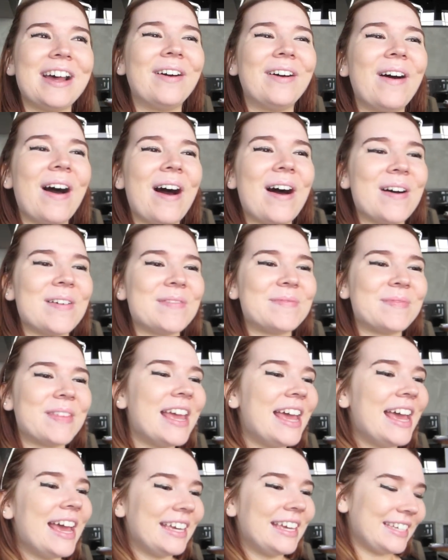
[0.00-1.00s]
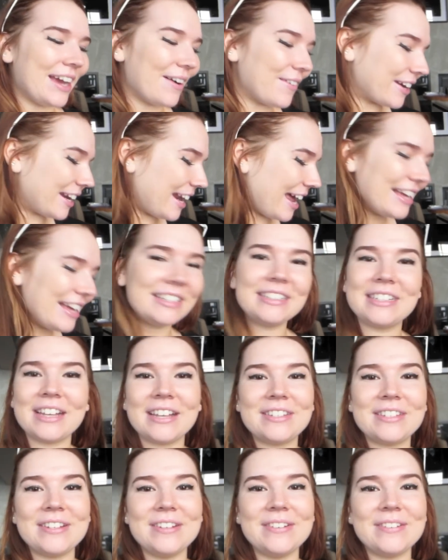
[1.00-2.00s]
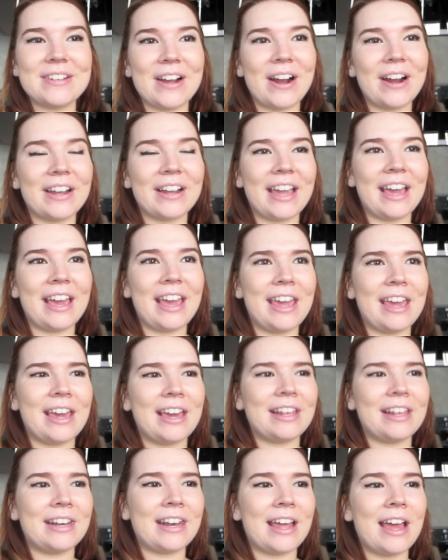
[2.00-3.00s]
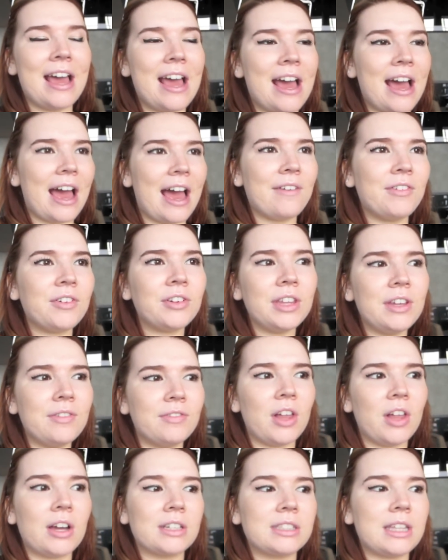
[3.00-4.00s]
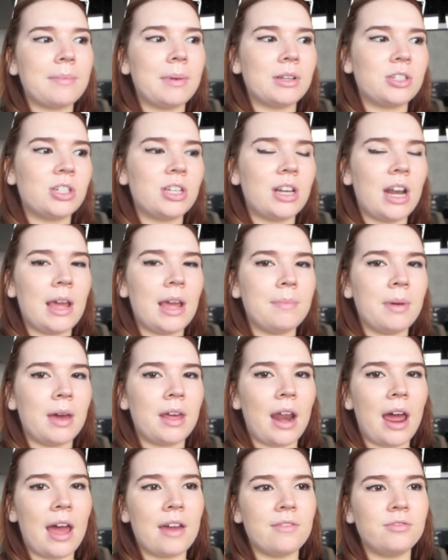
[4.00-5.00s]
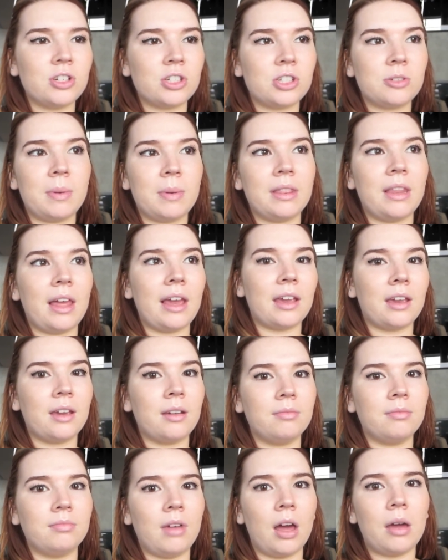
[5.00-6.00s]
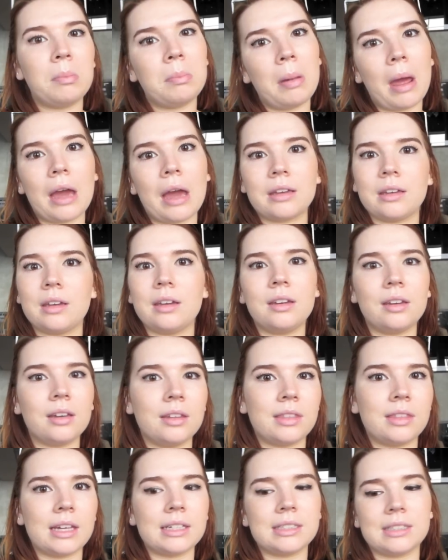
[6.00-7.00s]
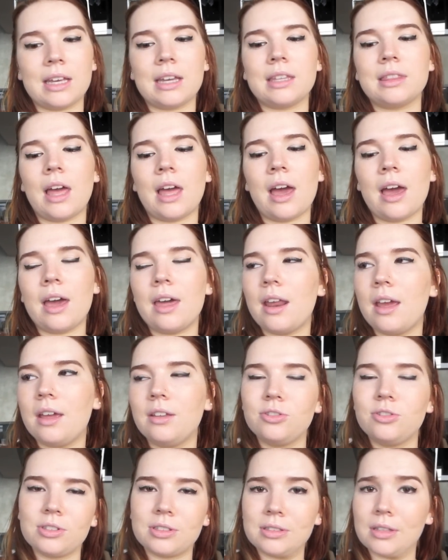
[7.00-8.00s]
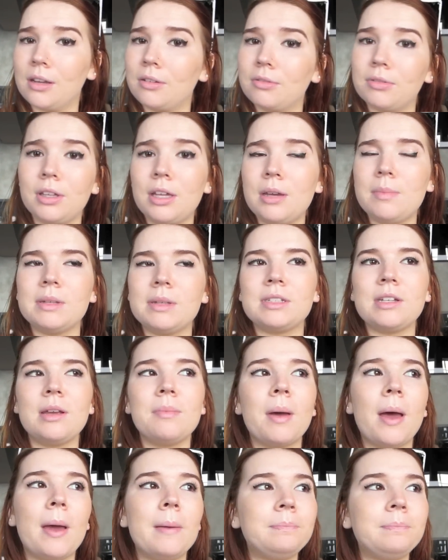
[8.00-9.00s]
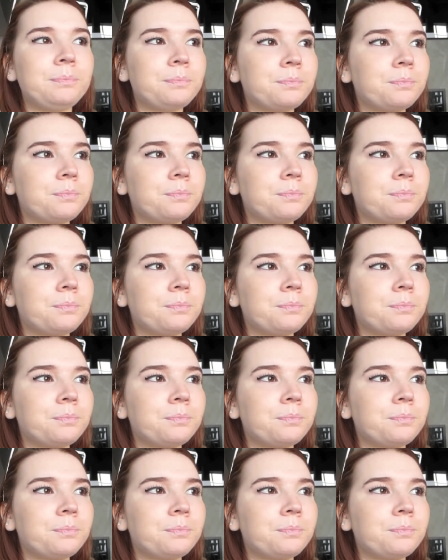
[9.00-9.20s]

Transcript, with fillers: so um, yeah, we're gonna head to Target and I haven't really vlogged that much today, but I've just been like unpacking and things like that and just like really busy, but